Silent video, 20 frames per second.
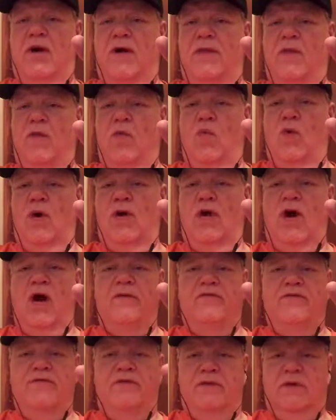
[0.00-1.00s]

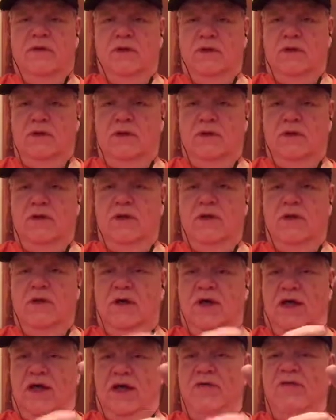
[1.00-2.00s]
one-off,
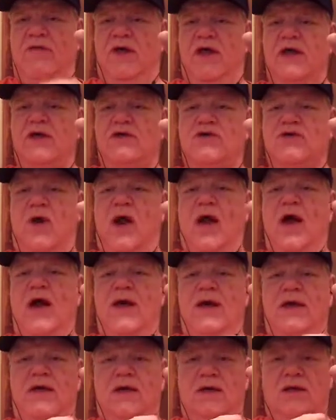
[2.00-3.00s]
give it a
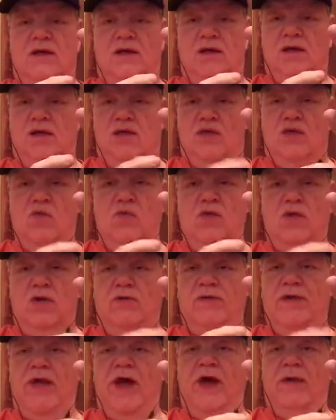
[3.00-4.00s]
try. You will
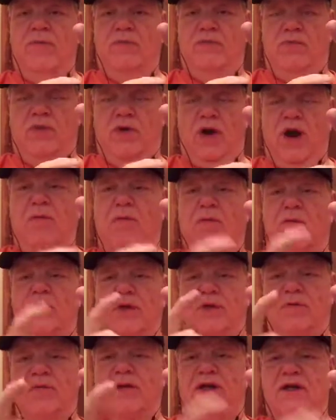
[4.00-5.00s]
not
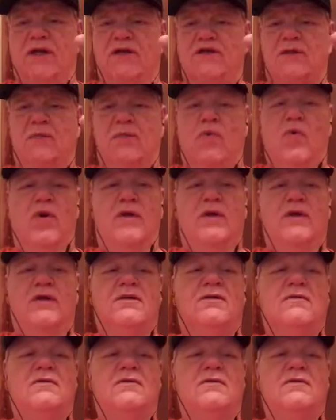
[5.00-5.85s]
probably be disappointed,